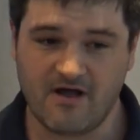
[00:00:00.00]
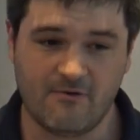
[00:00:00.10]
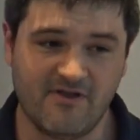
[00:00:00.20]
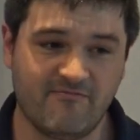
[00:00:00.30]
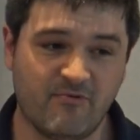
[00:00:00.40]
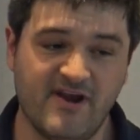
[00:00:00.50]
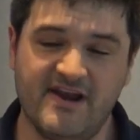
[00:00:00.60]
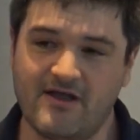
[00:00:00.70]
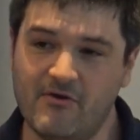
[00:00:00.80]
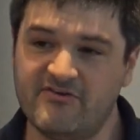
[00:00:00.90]
we've
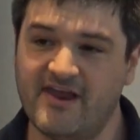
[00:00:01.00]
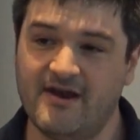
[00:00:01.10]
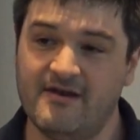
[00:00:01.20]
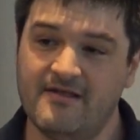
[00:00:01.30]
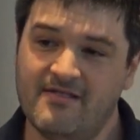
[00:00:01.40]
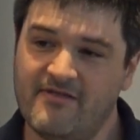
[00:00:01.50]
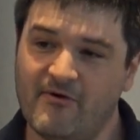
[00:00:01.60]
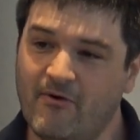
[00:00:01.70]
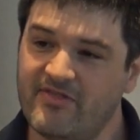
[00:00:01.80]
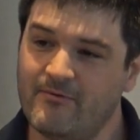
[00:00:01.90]
pre-negotiated that the
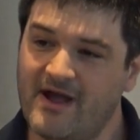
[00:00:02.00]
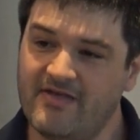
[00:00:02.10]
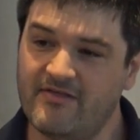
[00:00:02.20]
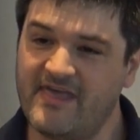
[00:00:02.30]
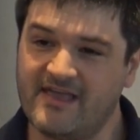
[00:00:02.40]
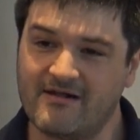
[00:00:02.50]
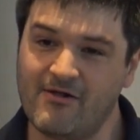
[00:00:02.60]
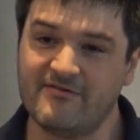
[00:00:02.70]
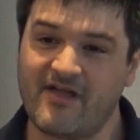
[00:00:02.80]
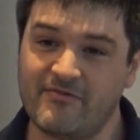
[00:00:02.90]
only way that they can
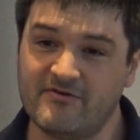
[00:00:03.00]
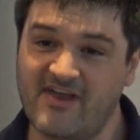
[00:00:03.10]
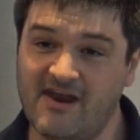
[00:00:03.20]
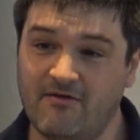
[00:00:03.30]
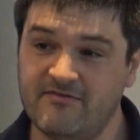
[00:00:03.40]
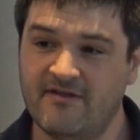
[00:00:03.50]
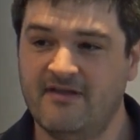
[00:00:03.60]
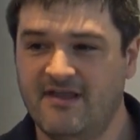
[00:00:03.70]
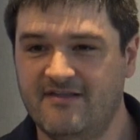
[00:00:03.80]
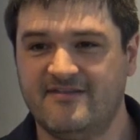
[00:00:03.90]
close out their channels
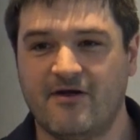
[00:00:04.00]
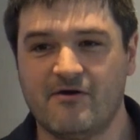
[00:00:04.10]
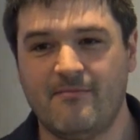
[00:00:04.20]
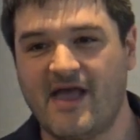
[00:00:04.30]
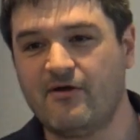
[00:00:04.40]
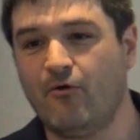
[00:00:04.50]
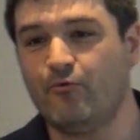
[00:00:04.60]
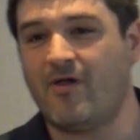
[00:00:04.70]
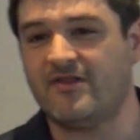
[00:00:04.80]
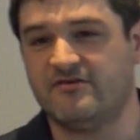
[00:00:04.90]
is to go to my cold
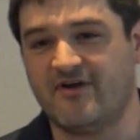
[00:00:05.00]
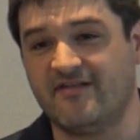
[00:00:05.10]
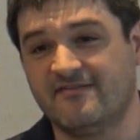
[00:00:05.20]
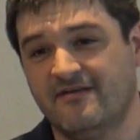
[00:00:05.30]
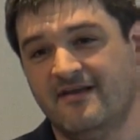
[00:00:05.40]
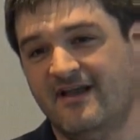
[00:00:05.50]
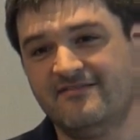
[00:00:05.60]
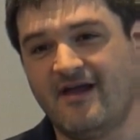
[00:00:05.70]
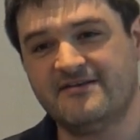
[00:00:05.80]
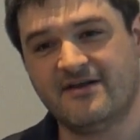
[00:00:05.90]
wallet address. It's
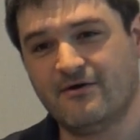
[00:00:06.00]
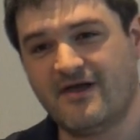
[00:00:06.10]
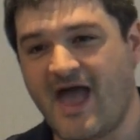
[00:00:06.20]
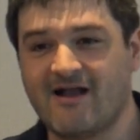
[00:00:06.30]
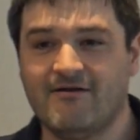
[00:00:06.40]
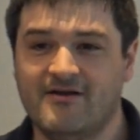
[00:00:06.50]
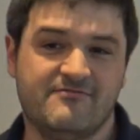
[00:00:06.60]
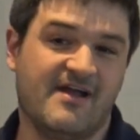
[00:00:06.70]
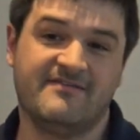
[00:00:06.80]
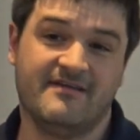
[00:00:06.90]
not to go to hacker
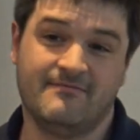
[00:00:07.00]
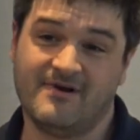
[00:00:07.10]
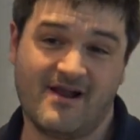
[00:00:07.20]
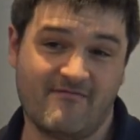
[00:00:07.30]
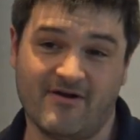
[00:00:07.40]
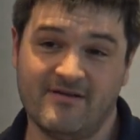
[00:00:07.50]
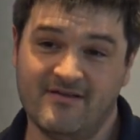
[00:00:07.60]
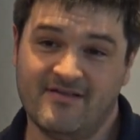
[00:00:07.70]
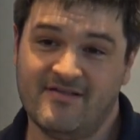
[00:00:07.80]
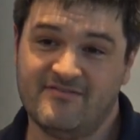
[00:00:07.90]
address it wherever.
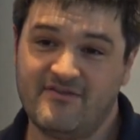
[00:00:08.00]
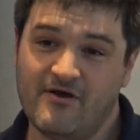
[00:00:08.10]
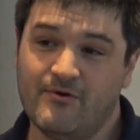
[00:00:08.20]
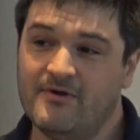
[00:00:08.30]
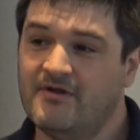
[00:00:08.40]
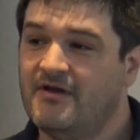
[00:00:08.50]
So